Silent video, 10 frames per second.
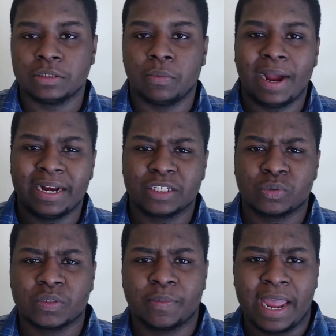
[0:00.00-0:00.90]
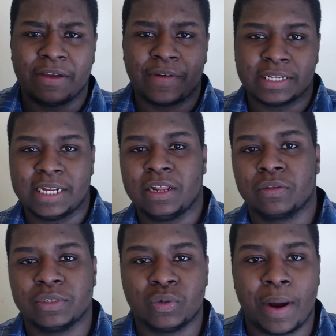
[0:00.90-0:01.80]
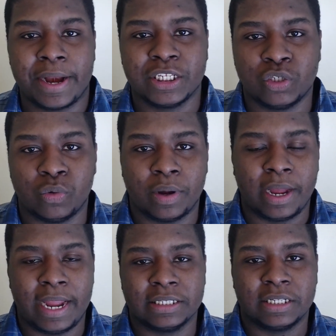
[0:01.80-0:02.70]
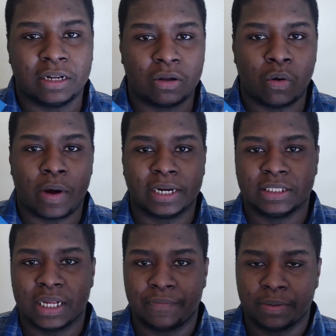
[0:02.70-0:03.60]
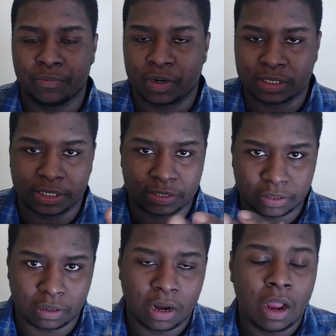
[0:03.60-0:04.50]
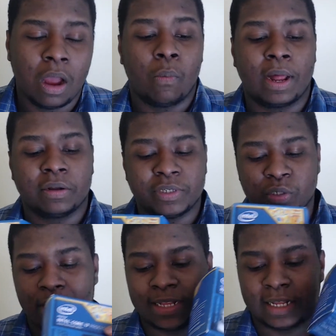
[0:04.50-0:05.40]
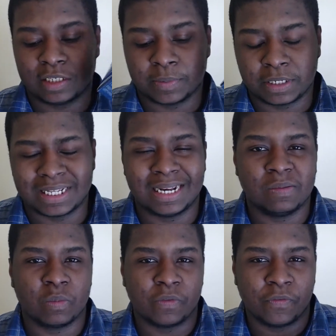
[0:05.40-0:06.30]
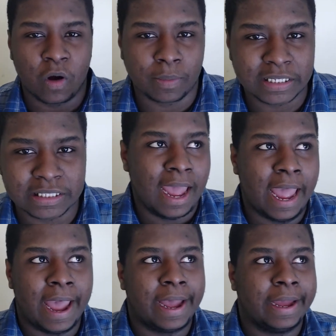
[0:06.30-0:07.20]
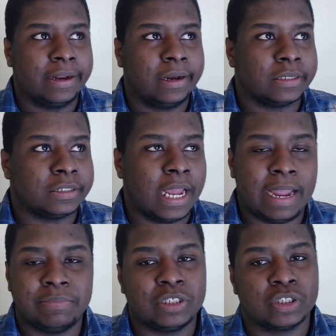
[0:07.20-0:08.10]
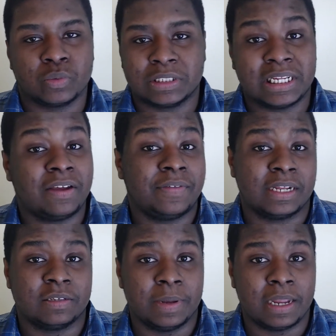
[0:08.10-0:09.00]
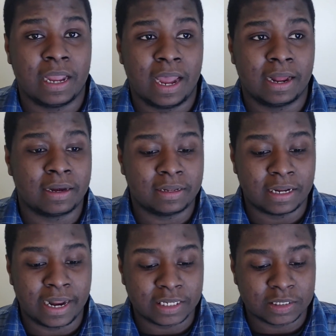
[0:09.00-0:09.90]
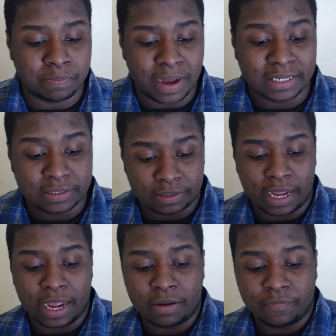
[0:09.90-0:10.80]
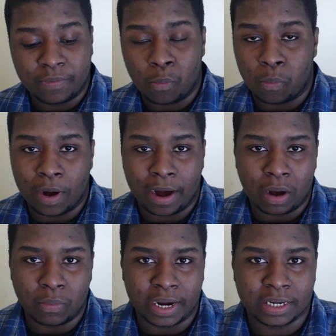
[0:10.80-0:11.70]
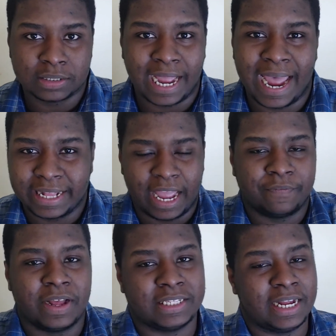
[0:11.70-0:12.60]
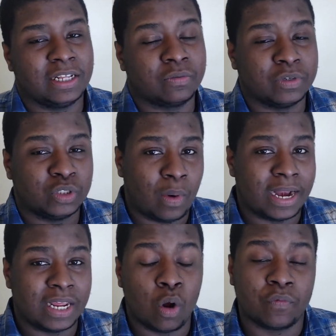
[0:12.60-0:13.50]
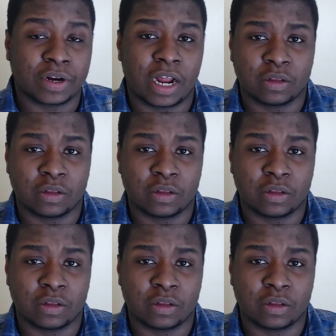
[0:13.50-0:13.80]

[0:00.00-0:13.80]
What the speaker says: why did I switch from an FX 8320 to an Intel Core i7 processor? Well, the reason why I did is because I need more performance, and AMD just wasn't giving that to me. And then the next best thing from where I was, I had the FX 8320 overclocked to